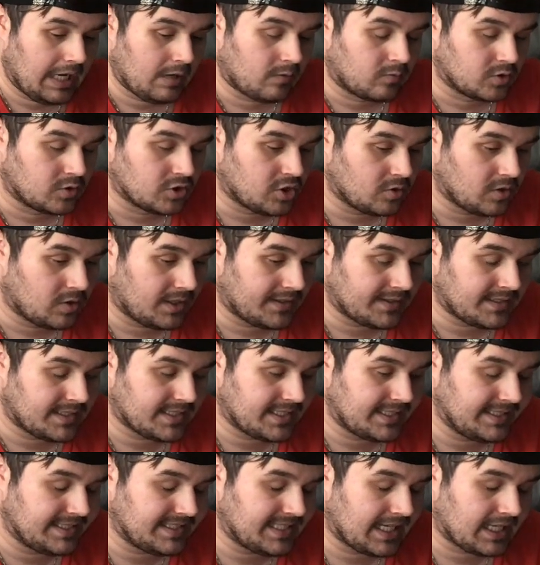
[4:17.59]
Would you like to
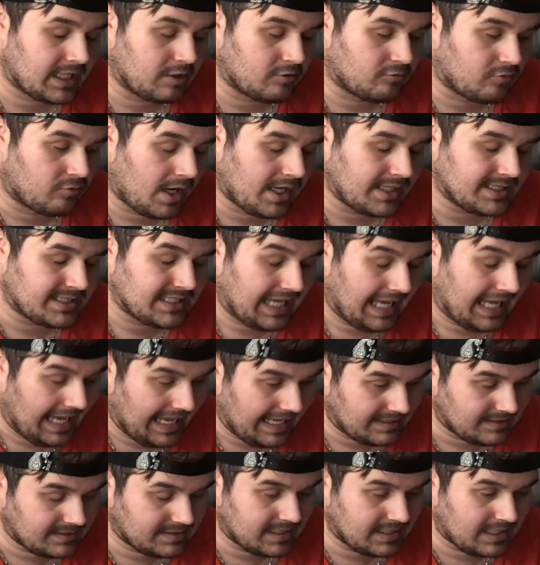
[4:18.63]
see Declan Rice at
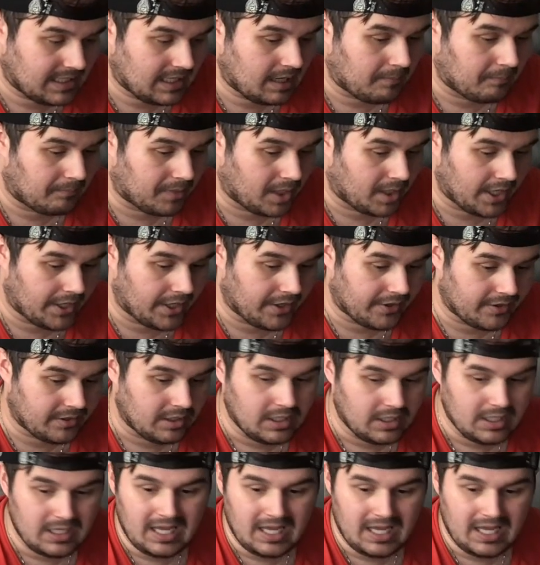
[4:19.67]
Bayern?